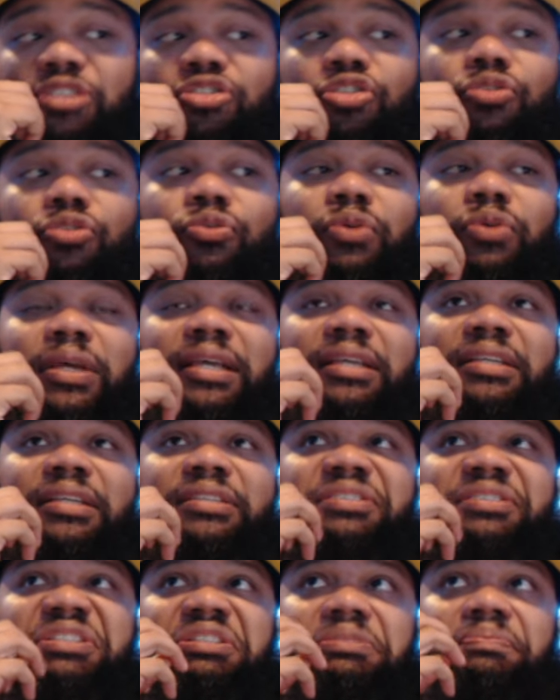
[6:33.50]
to
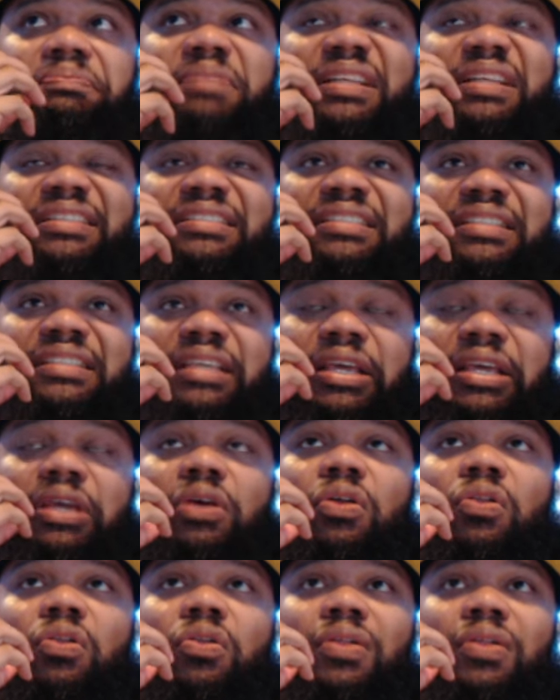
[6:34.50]
his
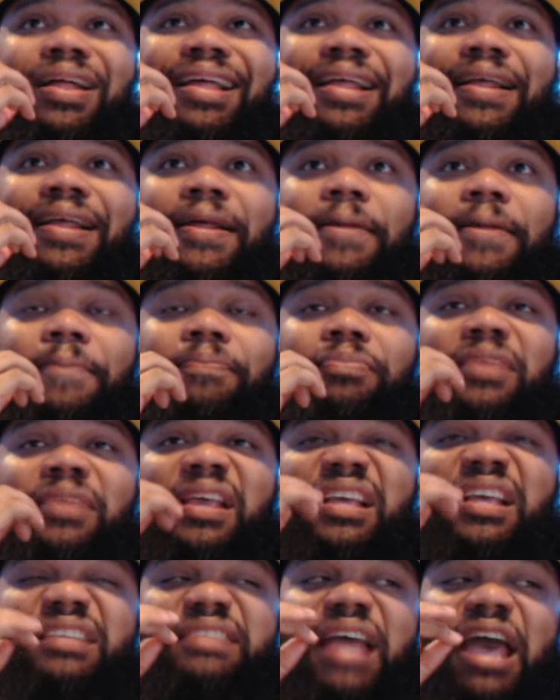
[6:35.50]
skill,
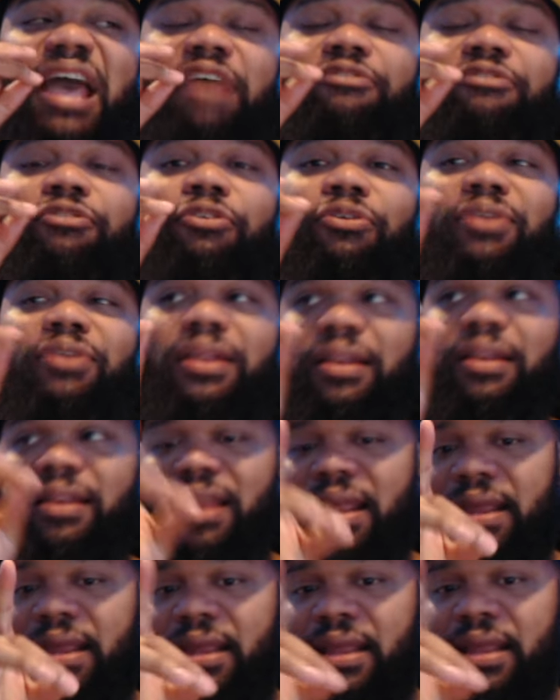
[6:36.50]
his effort,
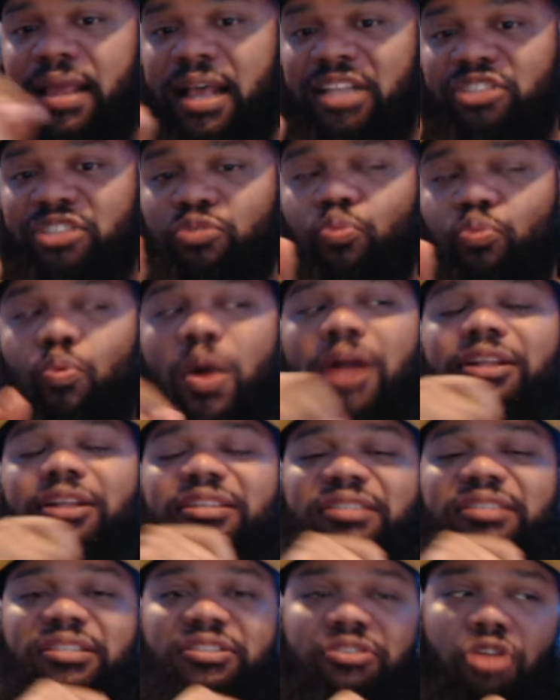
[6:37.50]
as well
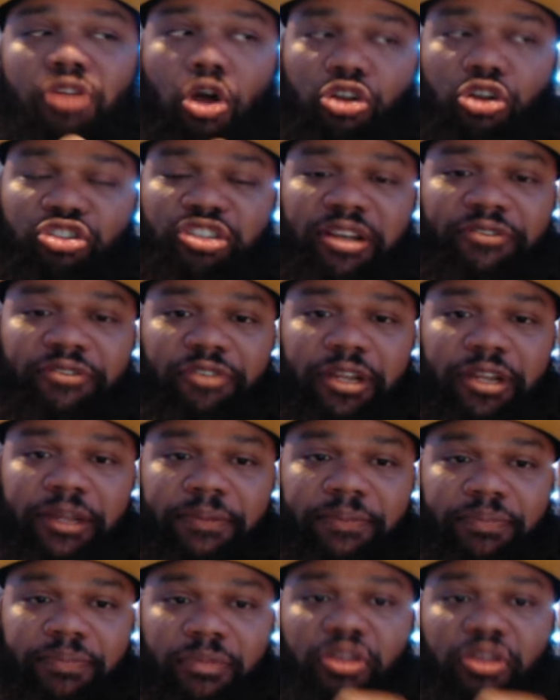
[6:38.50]
as his
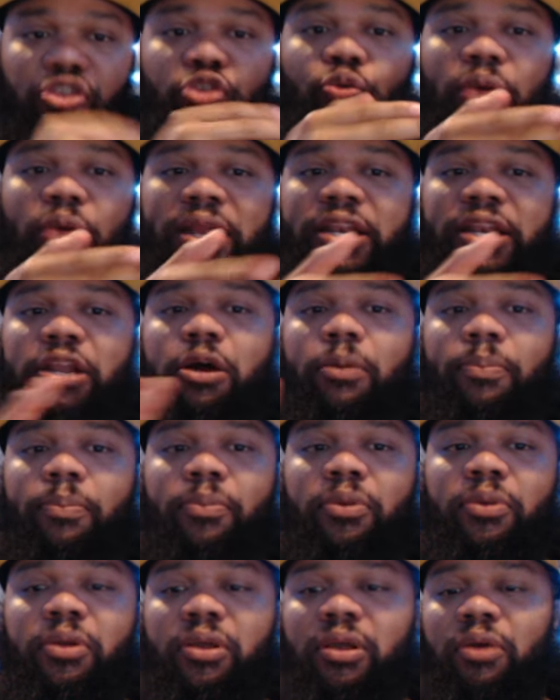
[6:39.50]
longevity. You end
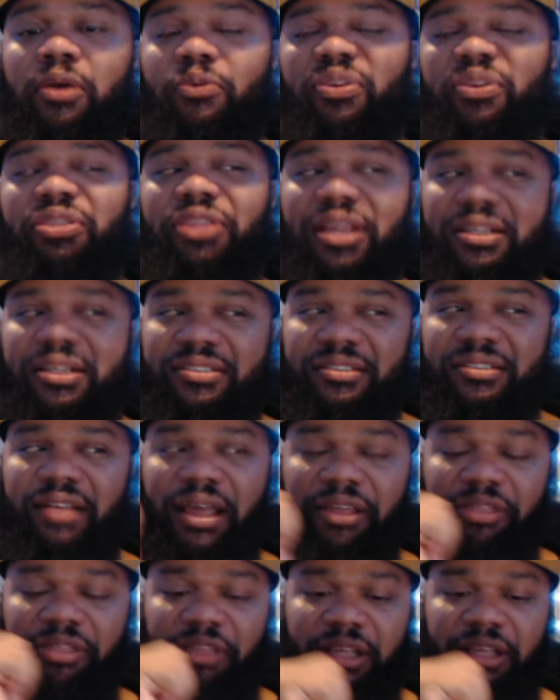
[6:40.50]
up with things
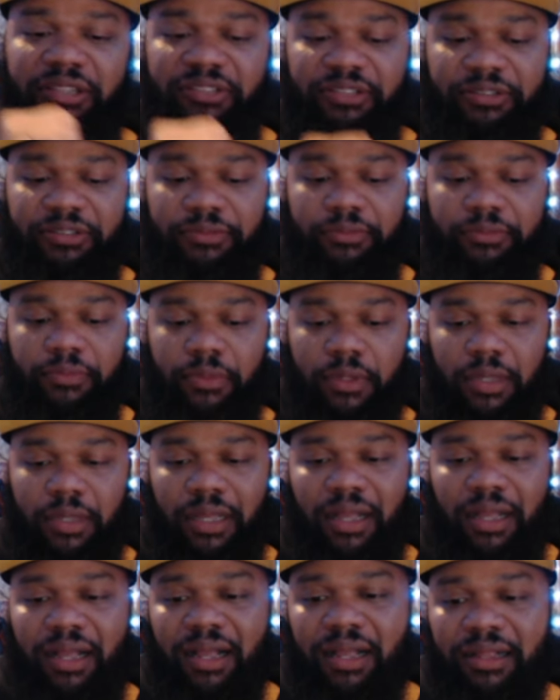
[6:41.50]
like this.
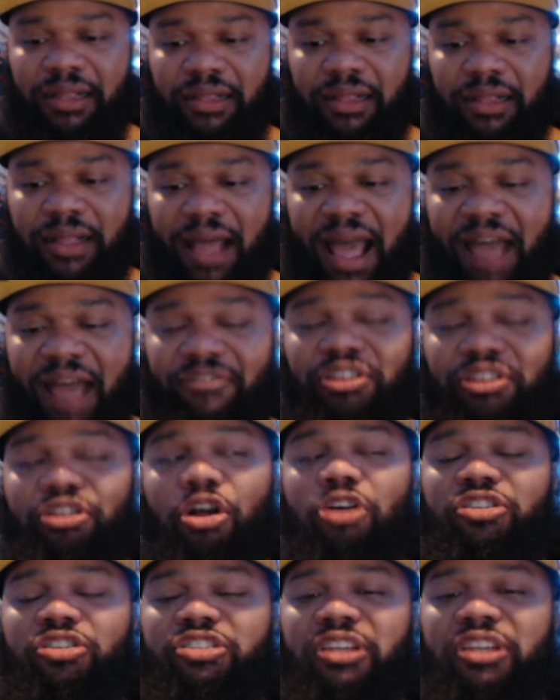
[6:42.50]
Having
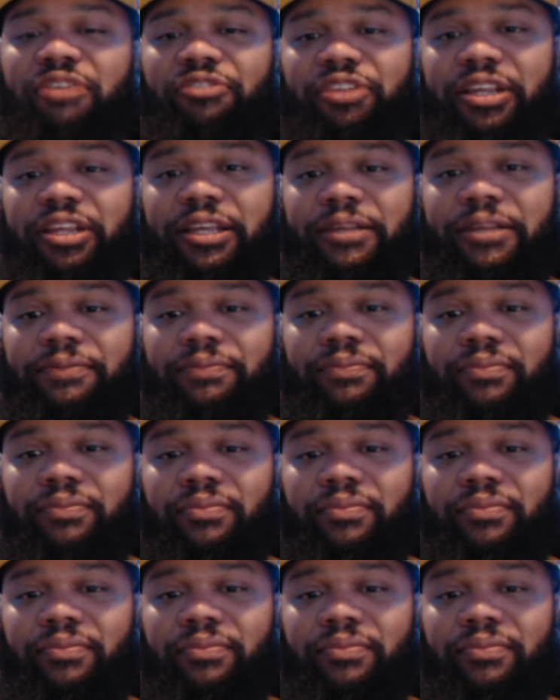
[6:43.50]
longevity